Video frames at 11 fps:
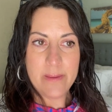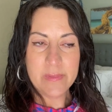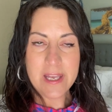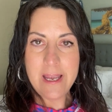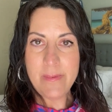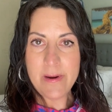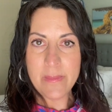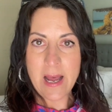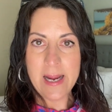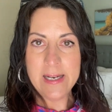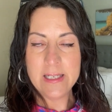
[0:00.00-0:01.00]
Keep in
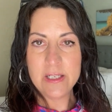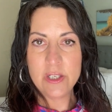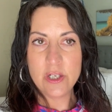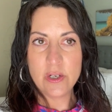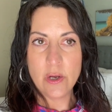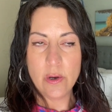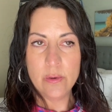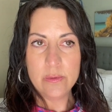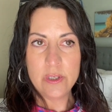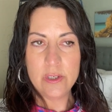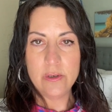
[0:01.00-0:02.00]
mind, to
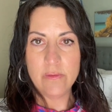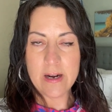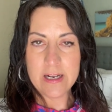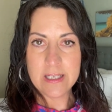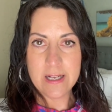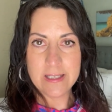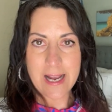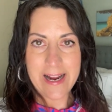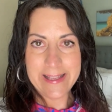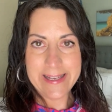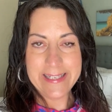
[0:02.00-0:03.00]
go to Renaissance
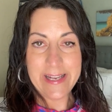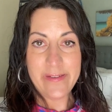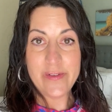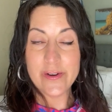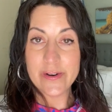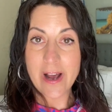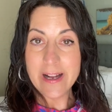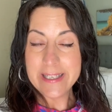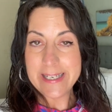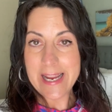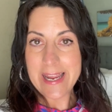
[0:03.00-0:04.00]
Island, if you're not
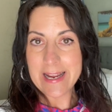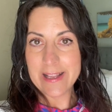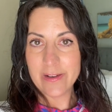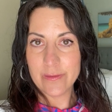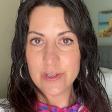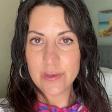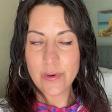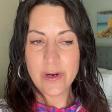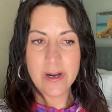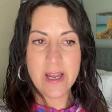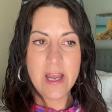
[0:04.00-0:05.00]
staying at the
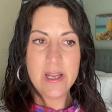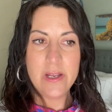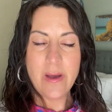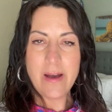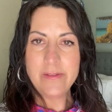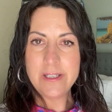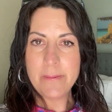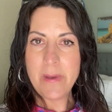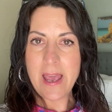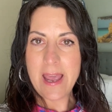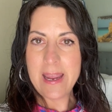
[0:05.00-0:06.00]
resort, you have to
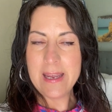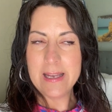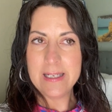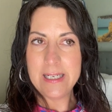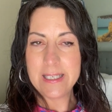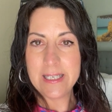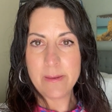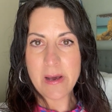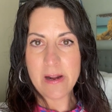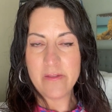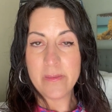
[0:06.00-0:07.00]
pay a decent
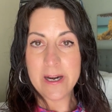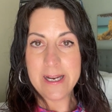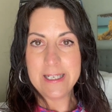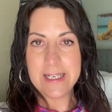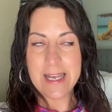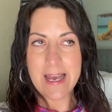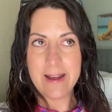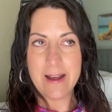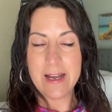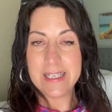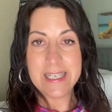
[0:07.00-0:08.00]
amount of money to
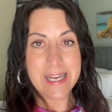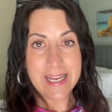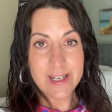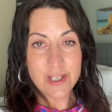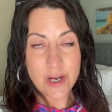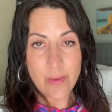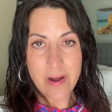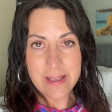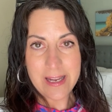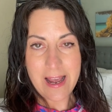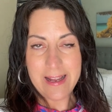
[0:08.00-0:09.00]
get a ticket to go on
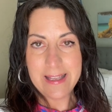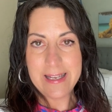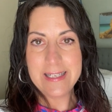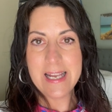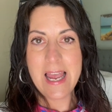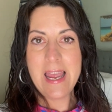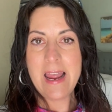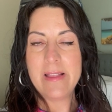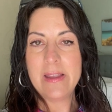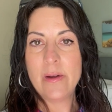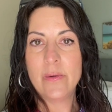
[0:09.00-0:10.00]
the island,
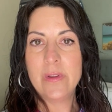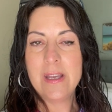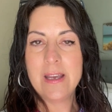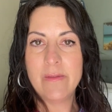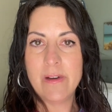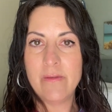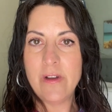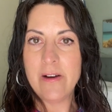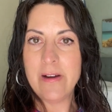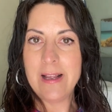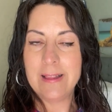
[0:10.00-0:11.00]
and they only give a
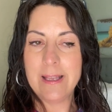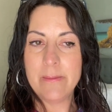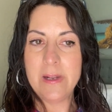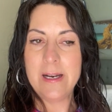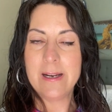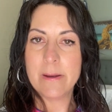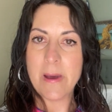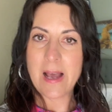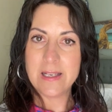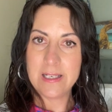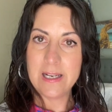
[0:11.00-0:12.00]
very limited
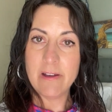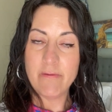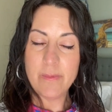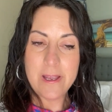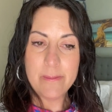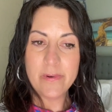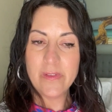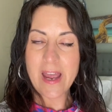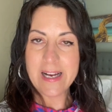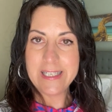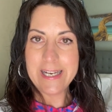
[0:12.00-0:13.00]
capacity of people
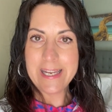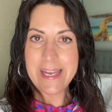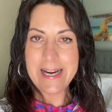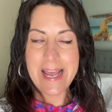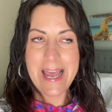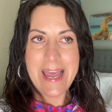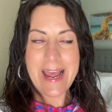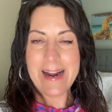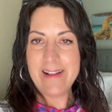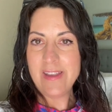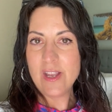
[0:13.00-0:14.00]
that ticket,
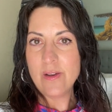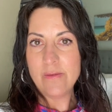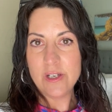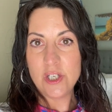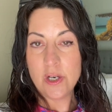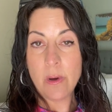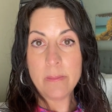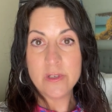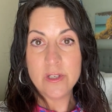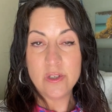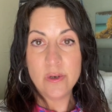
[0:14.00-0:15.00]
and I think you have to show up
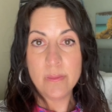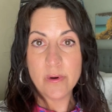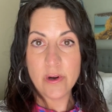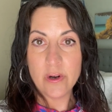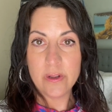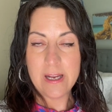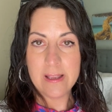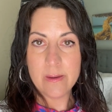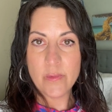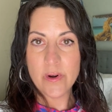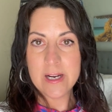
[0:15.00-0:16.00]
super early in
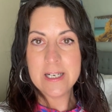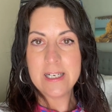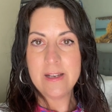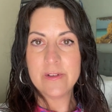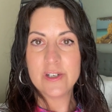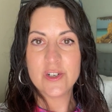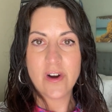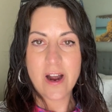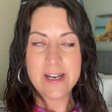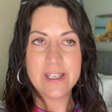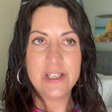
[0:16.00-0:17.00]
the morning to even
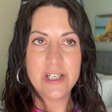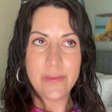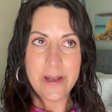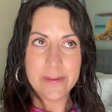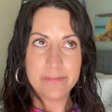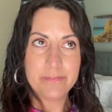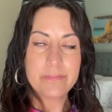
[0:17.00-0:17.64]
try to do it.